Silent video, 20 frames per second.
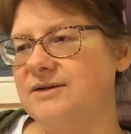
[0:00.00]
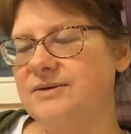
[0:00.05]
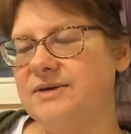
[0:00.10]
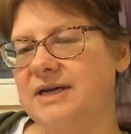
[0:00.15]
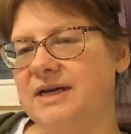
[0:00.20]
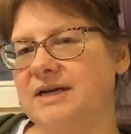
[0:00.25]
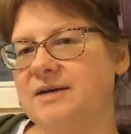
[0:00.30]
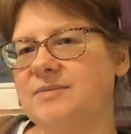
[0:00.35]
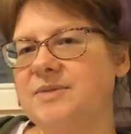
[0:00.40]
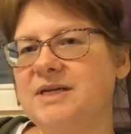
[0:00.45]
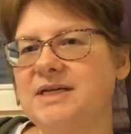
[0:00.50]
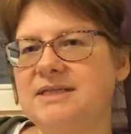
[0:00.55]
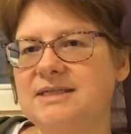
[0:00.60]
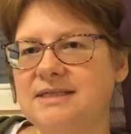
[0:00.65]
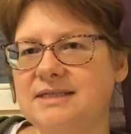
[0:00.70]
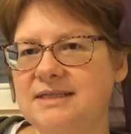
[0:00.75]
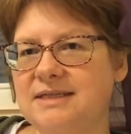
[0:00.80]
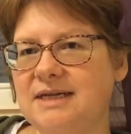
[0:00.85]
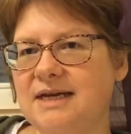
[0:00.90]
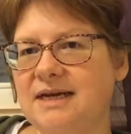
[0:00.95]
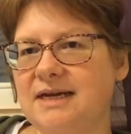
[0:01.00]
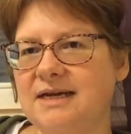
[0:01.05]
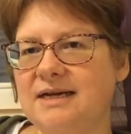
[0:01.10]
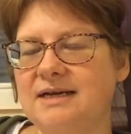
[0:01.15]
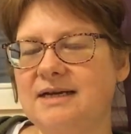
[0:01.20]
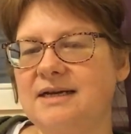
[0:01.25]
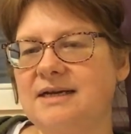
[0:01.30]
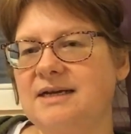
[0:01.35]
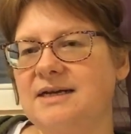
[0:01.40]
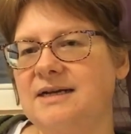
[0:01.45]
getting a place to stay
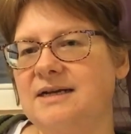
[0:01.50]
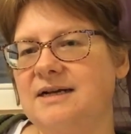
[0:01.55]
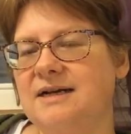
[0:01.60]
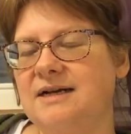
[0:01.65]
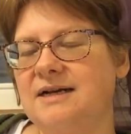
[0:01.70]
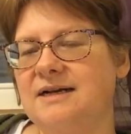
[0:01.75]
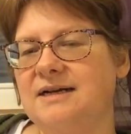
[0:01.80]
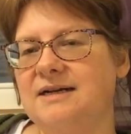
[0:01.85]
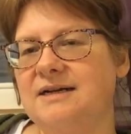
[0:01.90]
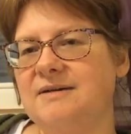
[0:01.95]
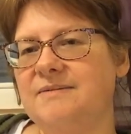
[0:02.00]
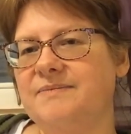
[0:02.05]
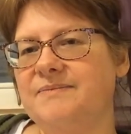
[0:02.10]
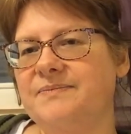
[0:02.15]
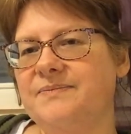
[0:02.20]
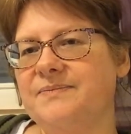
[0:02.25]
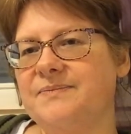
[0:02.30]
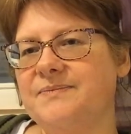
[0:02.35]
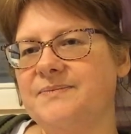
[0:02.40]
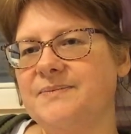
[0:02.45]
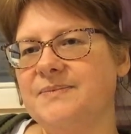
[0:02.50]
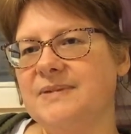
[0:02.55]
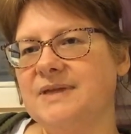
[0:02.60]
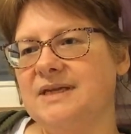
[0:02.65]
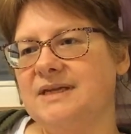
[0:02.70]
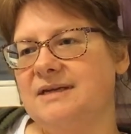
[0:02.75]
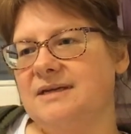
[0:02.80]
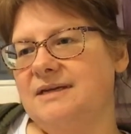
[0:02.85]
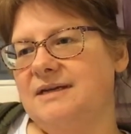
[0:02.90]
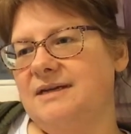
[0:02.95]
in
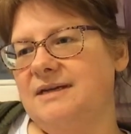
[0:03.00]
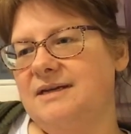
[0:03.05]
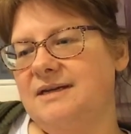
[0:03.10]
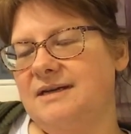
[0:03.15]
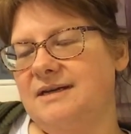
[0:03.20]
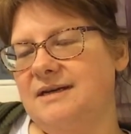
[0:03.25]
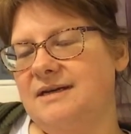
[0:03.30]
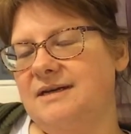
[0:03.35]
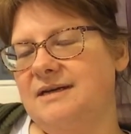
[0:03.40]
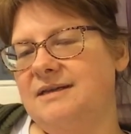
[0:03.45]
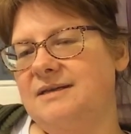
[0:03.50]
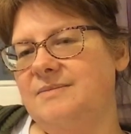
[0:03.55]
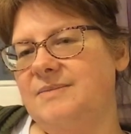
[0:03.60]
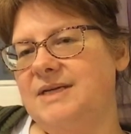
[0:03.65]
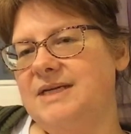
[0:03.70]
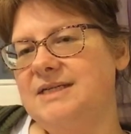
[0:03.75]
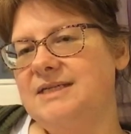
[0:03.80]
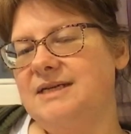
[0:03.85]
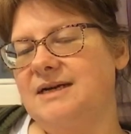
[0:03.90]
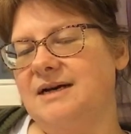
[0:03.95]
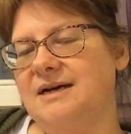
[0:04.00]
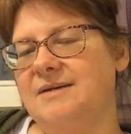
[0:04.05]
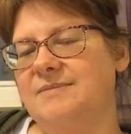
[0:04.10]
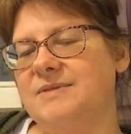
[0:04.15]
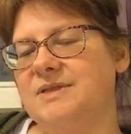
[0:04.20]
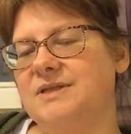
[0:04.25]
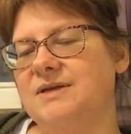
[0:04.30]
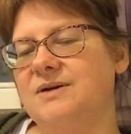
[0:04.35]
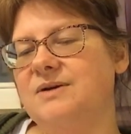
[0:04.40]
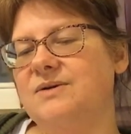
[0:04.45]
the meantime.
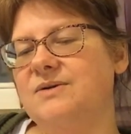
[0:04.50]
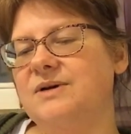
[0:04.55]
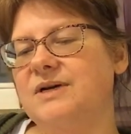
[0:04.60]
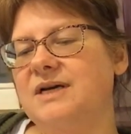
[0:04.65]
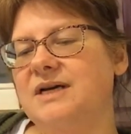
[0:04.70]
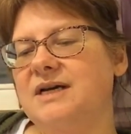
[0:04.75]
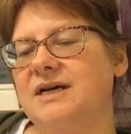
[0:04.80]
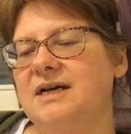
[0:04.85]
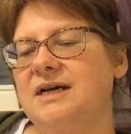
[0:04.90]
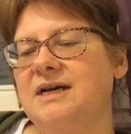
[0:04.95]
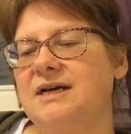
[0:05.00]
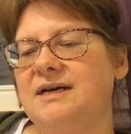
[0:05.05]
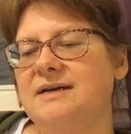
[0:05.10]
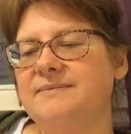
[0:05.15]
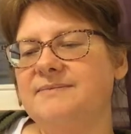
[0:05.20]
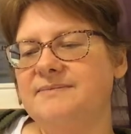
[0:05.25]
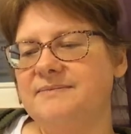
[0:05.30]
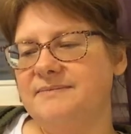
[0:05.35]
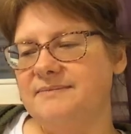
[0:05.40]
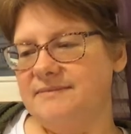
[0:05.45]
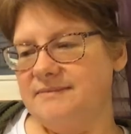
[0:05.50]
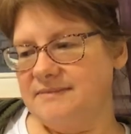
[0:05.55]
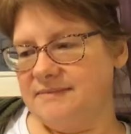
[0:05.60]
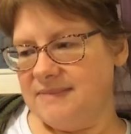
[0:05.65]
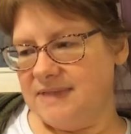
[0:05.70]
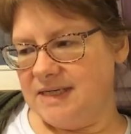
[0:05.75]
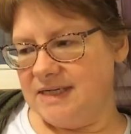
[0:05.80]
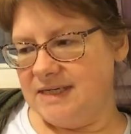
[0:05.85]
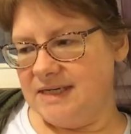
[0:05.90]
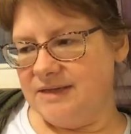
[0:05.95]
So
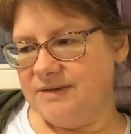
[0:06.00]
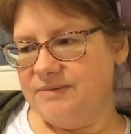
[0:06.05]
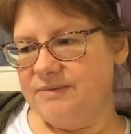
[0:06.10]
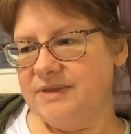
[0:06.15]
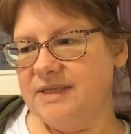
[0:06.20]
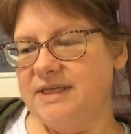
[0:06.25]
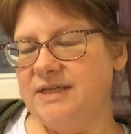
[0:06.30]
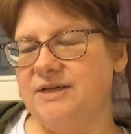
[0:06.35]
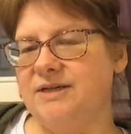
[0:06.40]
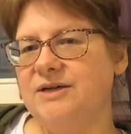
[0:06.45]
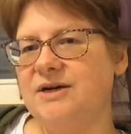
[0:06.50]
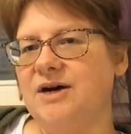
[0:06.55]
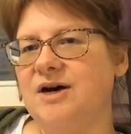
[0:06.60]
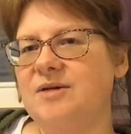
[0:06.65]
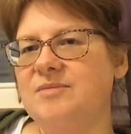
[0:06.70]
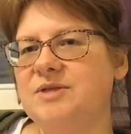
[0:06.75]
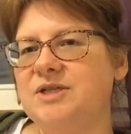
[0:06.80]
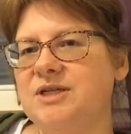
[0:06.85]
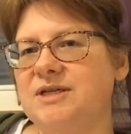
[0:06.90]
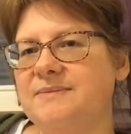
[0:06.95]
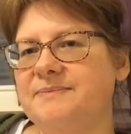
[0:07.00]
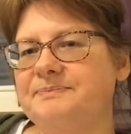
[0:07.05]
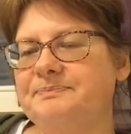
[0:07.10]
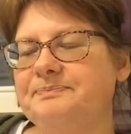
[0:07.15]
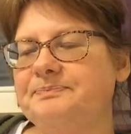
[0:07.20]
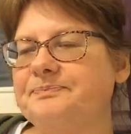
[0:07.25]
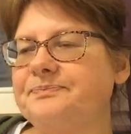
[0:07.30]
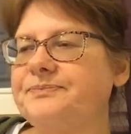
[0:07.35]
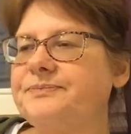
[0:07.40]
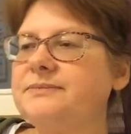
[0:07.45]
another really good option.
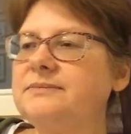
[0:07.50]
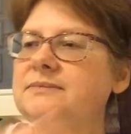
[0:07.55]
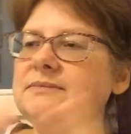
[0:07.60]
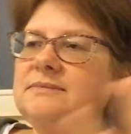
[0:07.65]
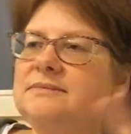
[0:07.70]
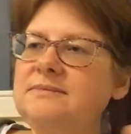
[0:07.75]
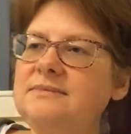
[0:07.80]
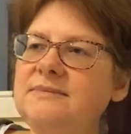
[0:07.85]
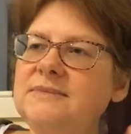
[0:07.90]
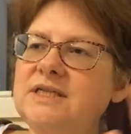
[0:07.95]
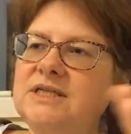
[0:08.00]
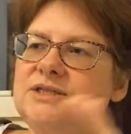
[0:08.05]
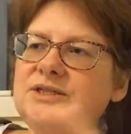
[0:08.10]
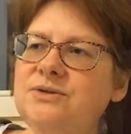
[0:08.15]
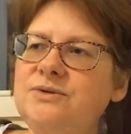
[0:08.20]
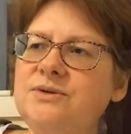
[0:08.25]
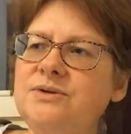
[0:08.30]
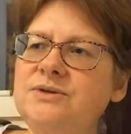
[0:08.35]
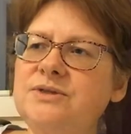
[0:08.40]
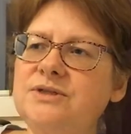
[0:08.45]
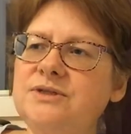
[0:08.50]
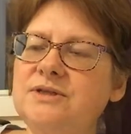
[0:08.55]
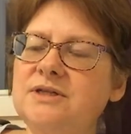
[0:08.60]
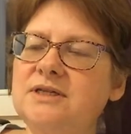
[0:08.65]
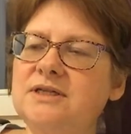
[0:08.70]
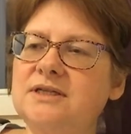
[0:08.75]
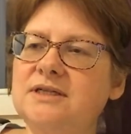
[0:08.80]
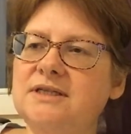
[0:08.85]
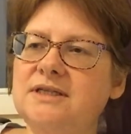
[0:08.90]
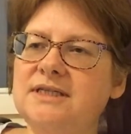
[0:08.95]
So those are
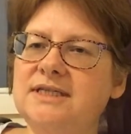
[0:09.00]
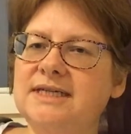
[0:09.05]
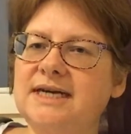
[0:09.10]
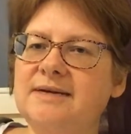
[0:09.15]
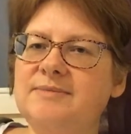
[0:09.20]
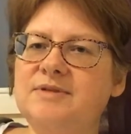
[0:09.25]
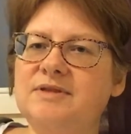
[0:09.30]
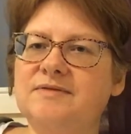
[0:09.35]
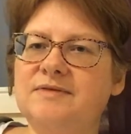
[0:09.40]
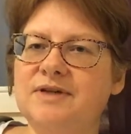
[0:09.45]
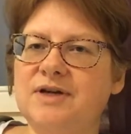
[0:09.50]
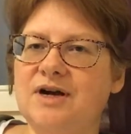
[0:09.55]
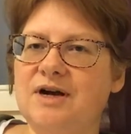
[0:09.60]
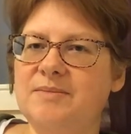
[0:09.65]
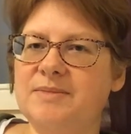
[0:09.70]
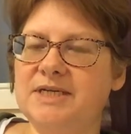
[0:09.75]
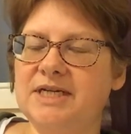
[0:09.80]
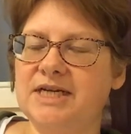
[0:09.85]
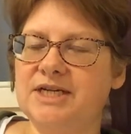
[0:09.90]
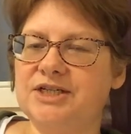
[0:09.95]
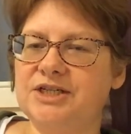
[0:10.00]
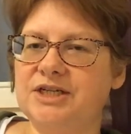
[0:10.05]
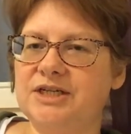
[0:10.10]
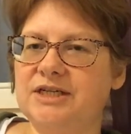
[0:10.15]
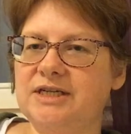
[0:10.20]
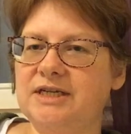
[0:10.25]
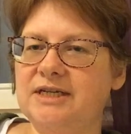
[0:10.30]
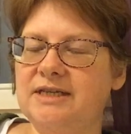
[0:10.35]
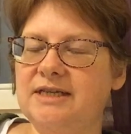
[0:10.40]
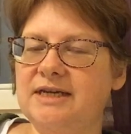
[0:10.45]
the types of
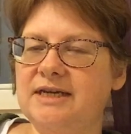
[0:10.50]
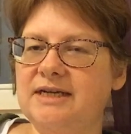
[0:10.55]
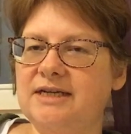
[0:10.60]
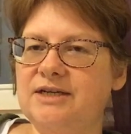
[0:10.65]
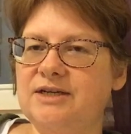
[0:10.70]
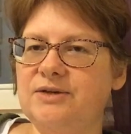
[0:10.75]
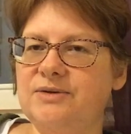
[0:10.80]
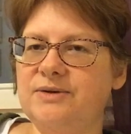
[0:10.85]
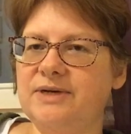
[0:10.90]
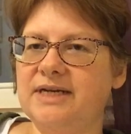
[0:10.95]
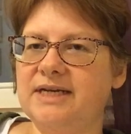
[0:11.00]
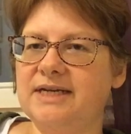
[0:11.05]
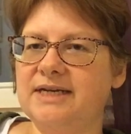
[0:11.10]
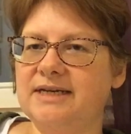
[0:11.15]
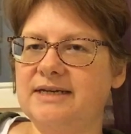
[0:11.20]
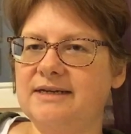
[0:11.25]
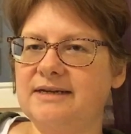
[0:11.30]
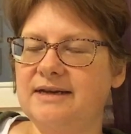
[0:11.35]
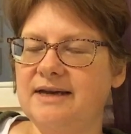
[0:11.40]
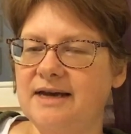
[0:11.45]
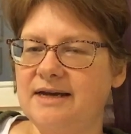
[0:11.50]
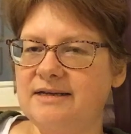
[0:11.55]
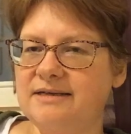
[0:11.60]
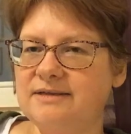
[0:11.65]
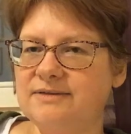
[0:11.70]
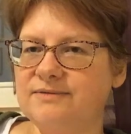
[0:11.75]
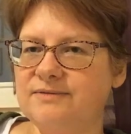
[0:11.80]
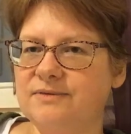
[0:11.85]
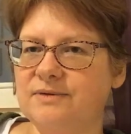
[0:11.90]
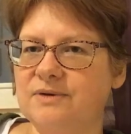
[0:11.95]
accommodation that you can
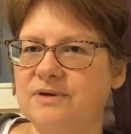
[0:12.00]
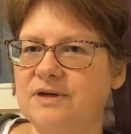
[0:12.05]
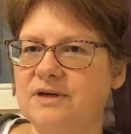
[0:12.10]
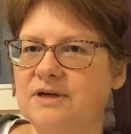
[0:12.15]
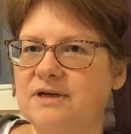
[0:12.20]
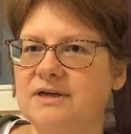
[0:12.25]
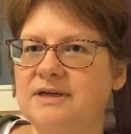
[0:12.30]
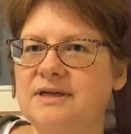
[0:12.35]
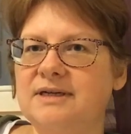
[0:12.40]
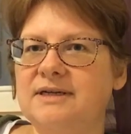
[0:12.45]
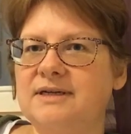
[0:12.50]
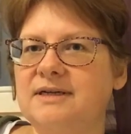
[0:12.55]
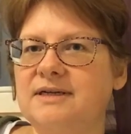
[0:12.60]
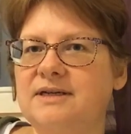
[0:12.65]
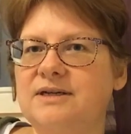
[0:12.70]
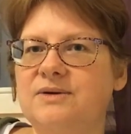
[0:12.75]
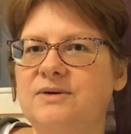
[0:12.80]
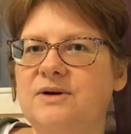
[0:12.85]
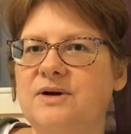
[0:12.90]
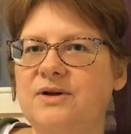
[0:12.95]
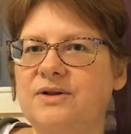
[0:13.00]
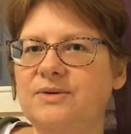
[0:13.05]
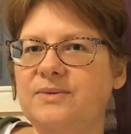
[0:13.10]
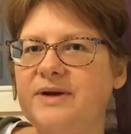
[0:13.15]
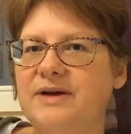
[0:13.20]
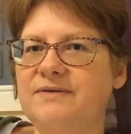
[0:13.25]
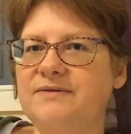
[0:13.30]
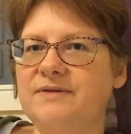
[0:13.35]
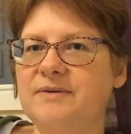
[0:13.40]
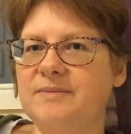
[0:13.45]
get for, all the
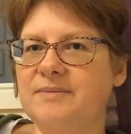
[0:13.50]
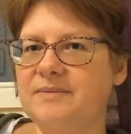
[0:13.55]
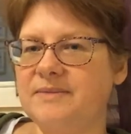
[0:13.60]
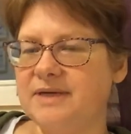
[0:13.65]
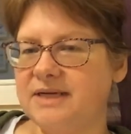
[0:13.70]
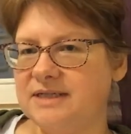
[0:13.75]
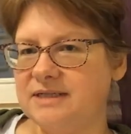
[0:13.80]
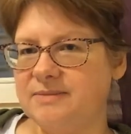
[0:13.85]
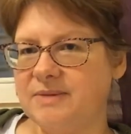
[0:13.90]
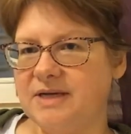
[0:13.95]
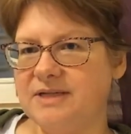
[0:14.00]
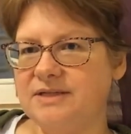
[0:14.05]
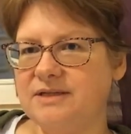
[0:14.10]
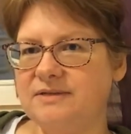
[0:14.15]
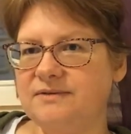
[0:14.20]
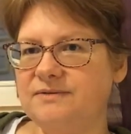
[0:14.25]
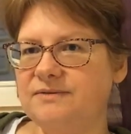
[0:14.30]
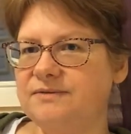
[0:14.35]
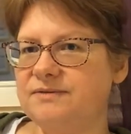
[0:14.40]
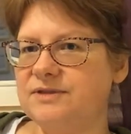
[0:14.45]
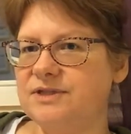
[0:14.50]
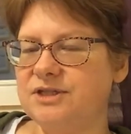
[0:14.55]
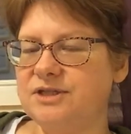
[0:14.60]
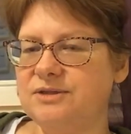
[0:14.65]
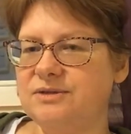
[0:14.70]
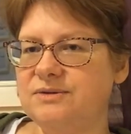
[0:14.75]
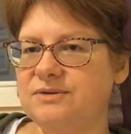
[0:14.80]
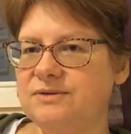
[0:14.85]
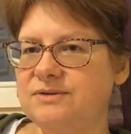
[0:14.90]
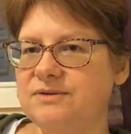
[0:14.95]
way from expensive
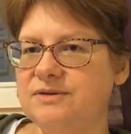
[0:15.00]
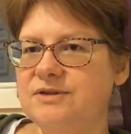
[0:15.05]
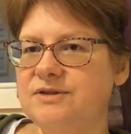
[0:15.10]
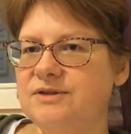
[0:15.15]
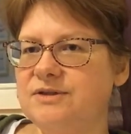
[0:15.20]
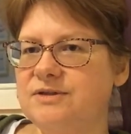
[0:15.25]
to